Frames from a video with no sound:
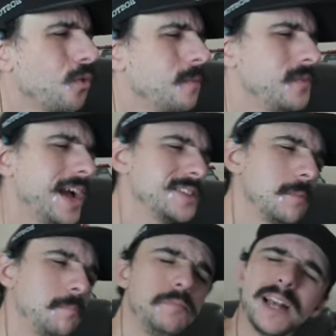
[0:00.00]
That's
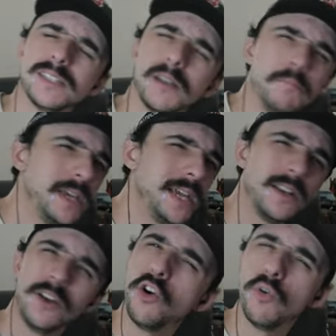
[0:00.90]
a that's a big
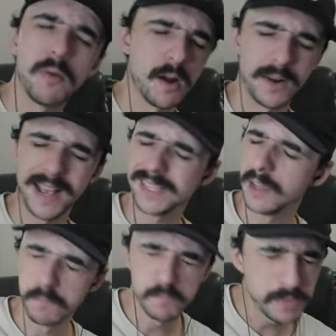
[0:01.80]
no, bro. That's
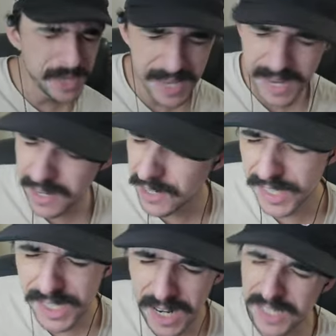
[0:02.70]
a big
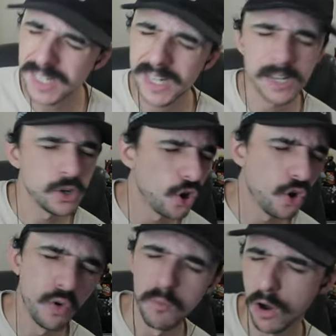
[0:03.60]
disgusting
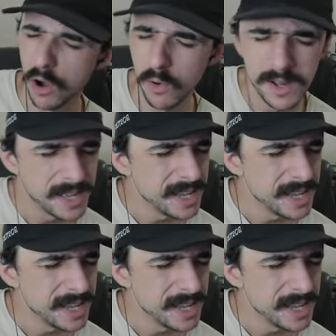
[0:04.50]
no, bro.